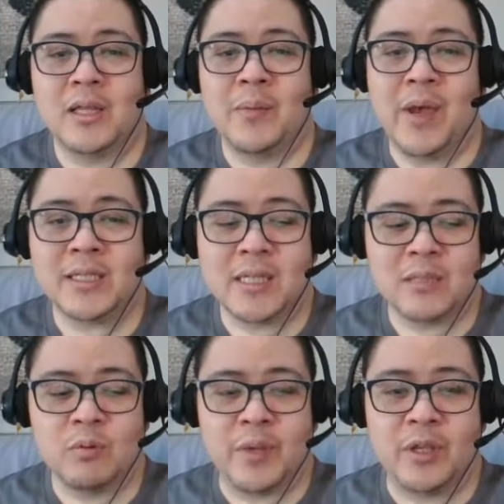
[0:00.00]

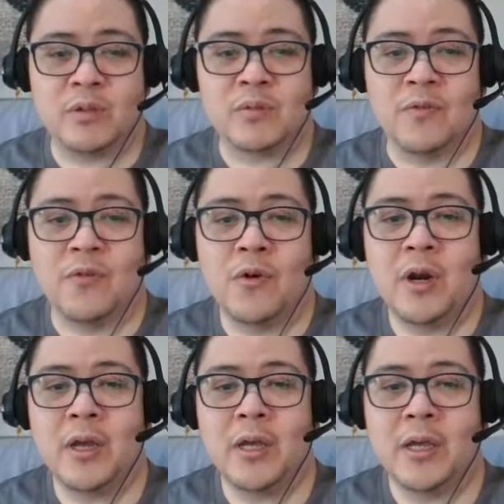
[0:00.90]
Damascus will be useful for
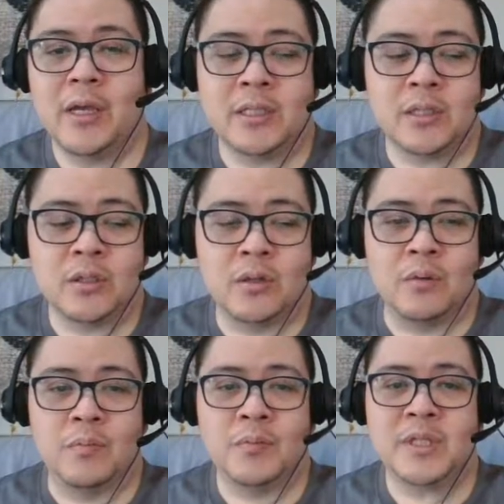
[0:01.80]
is to
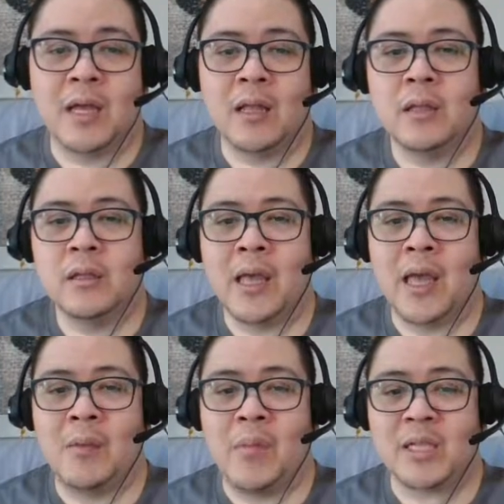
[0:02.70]
sell
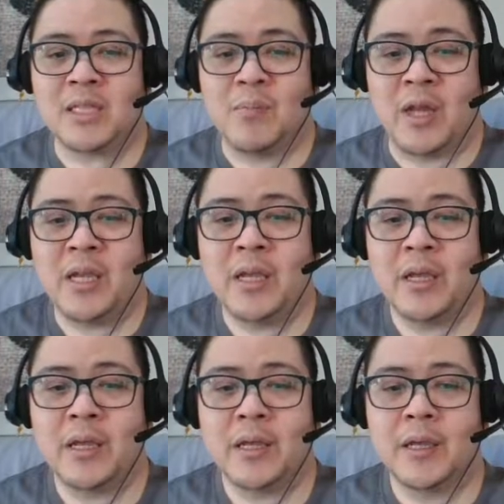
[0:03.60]
and make some money
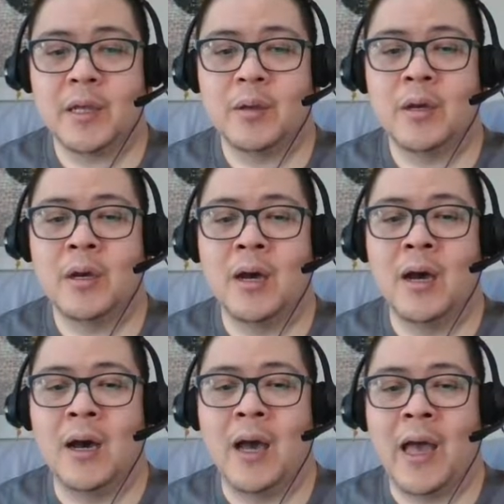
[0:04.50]

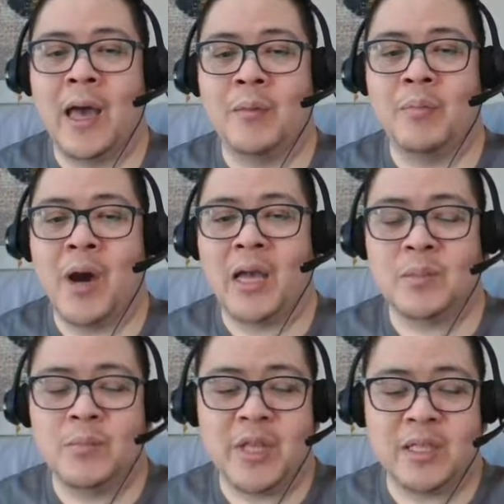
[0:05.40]
and buy
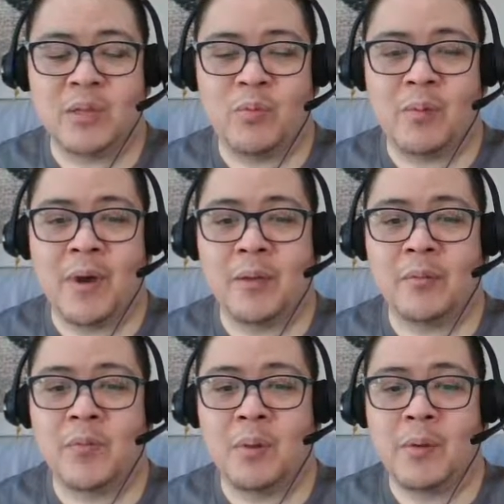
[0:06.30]
some things that we might
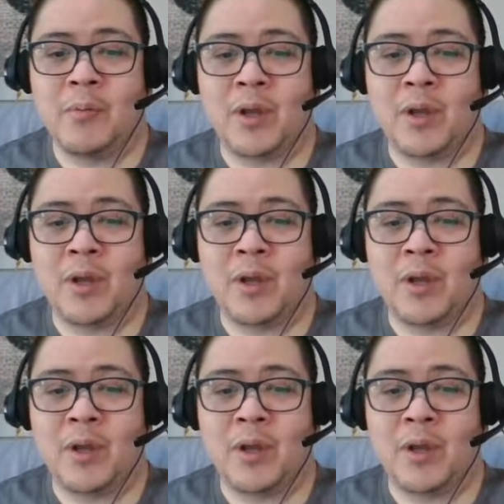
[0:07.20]
probably want